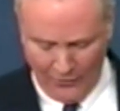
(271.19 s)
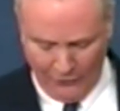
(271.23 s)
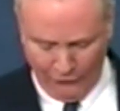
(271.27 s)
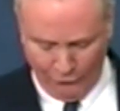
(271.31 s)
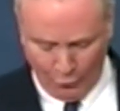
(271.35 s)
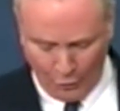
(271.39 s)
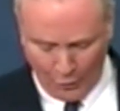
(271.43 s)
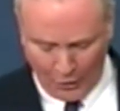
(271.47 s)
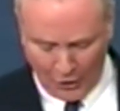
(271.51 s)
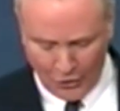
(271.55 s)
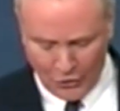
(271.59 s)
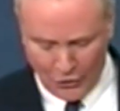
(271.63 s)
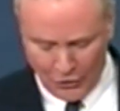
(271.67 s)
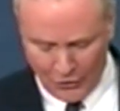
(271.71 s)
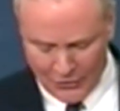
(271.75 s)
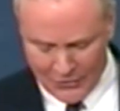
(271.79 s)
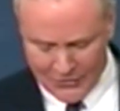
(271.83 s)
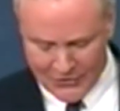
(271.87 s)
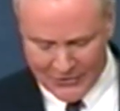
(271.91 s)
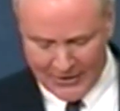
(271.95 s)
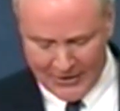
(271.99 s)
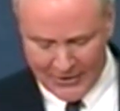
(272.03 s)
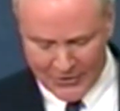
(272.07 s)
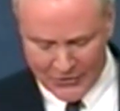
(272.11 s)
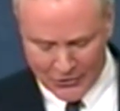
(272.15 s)
for
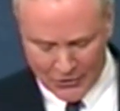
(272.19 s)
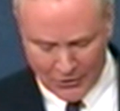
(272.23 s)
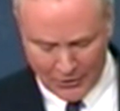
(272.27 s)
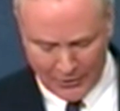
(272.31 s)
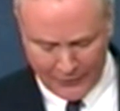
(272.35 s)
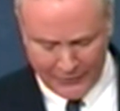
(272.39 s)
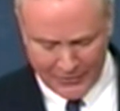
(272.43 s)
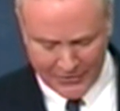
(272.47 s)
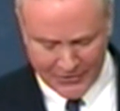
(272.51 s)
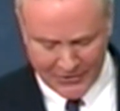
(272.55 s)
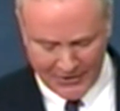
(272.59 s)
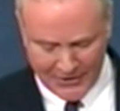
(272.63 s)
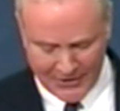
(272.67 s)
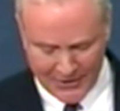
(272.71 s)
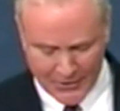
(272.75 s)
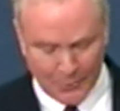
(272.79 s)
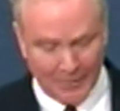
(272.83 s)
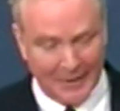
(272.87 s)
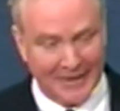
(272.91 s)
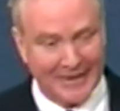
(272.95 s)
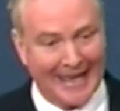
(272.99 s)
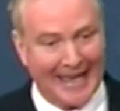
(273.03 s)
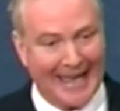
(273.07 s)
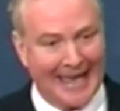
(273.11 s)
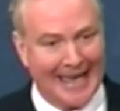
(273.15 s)
goods and services
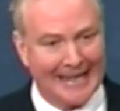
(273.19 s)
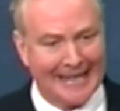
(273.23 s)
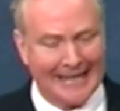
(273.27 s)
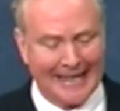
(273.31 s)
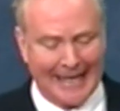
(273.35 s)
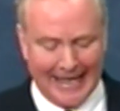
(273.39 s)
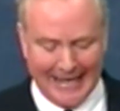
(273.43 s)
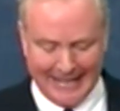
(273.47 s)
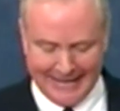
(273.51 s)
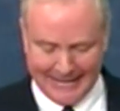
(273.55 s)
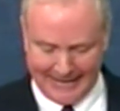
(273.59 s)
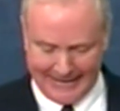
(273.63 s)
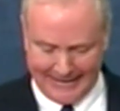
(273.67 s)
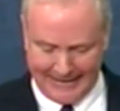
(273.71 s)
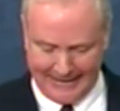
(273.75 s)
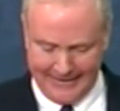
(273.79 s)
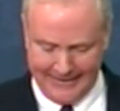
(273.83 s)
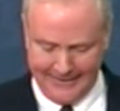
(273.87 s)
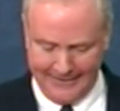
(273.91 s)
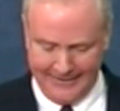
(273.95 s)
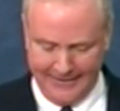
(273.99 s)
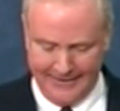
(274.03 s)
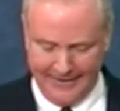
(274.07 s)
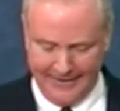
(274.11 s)
with any entity